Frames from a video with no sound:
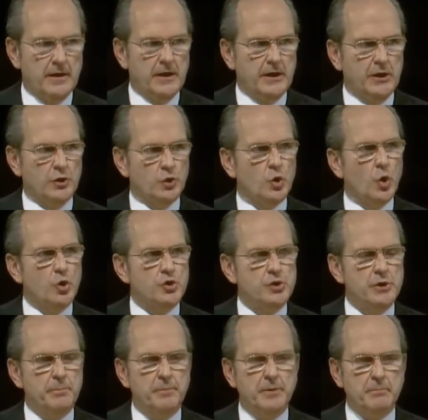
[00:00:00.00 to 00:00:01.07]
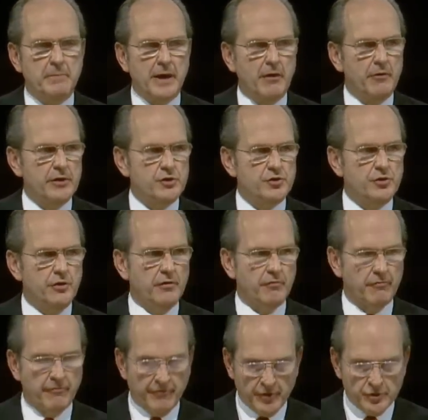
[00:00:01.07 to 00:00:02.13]
In courtship and marriage,
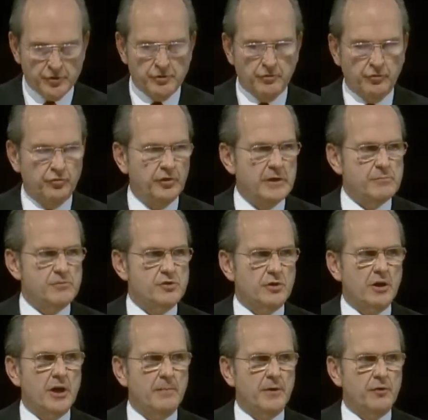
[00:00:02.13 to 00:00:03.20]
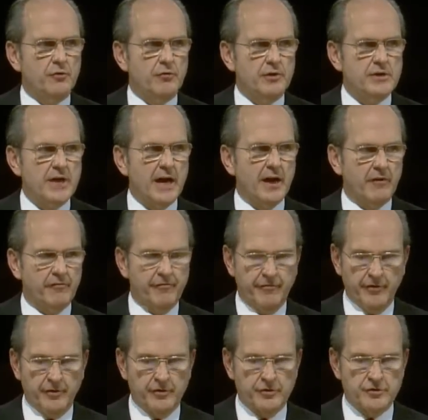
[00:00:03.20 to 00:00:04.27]
virtue seems to come under attack
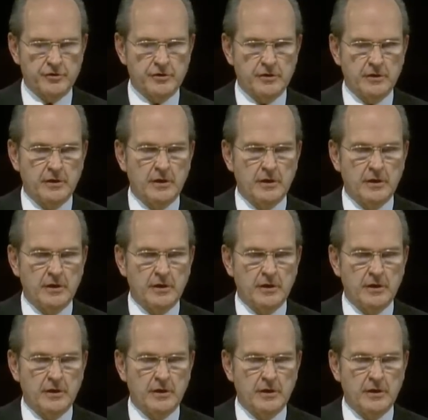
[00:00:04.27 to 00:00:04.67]
first.